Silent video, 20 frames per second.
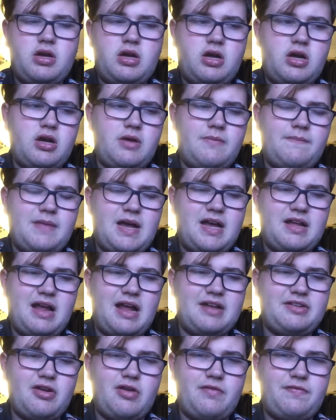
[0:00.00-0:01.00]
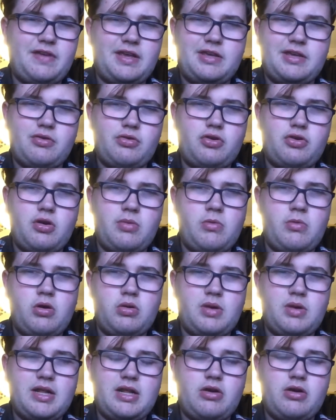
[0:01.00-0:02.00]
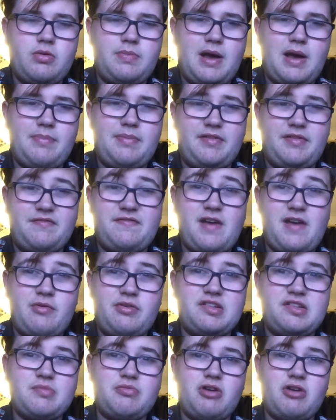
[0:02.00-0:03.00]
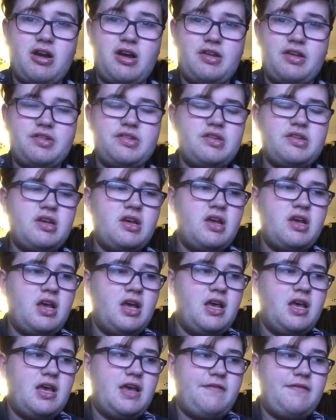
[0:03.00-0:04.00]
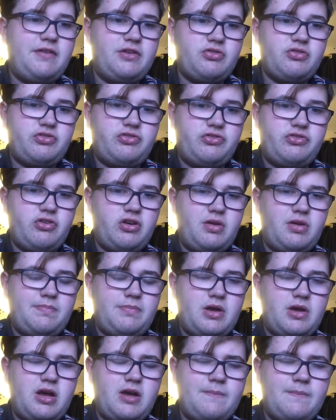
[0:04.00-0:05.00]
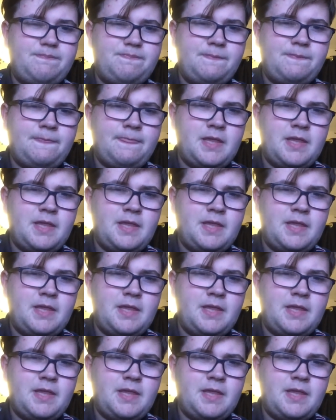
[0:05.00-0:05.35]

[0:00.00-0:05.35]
Um, I, I don't think he'll come all the way up. I'd be very surprised if he does join. But um,